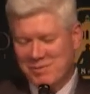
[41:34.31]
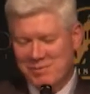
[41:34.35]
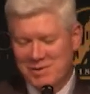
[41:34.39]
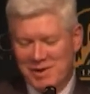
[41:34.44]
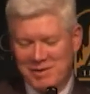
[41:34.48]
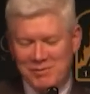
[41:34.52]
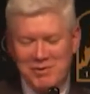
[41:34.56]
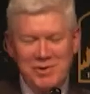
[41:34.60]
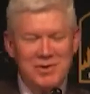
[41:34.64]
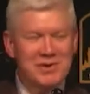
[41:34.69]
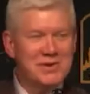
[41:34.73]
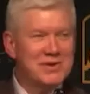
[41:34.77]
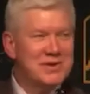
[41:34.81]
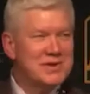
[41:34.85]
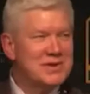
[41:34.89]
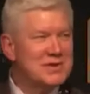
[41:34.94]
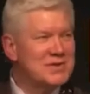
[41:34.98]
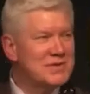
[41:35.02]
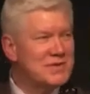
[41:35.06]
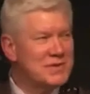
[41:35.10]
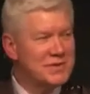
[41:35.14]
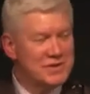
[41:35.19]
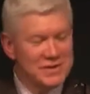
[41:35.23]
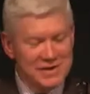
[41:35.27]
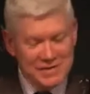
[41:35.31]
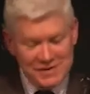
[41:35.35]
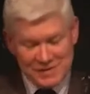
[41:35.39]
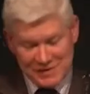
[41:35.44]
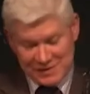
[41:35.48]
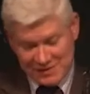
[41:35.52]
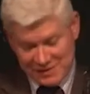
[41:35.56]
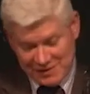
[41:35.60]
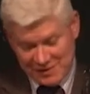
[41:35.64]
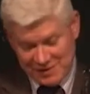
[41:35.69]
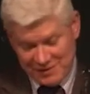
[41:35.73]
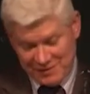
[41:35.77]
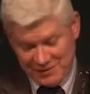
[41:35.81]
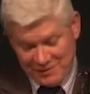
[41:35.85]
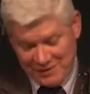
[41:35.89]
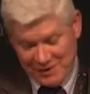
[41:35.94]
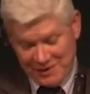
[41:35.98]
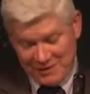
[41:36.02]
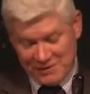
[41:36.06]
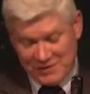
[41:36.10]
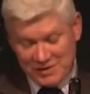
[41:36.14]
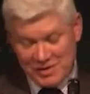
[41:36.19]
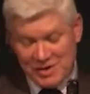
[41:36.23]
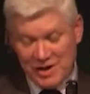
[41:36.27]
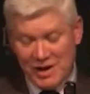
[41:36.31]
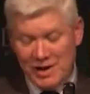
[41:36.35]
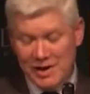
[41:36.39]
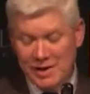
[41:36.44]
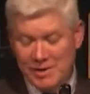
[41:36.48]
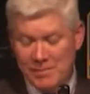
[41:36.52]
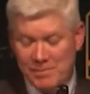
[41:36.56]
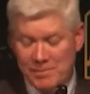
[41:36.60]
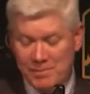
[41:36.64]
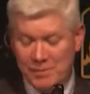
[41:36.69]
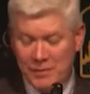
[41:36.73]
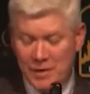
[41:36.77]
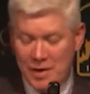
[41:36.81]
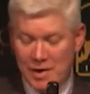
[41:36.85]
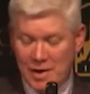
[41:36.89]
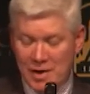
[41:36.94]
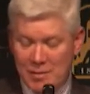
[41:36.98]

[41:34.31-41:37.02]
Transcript: but I'm not going to for reasons of, of time.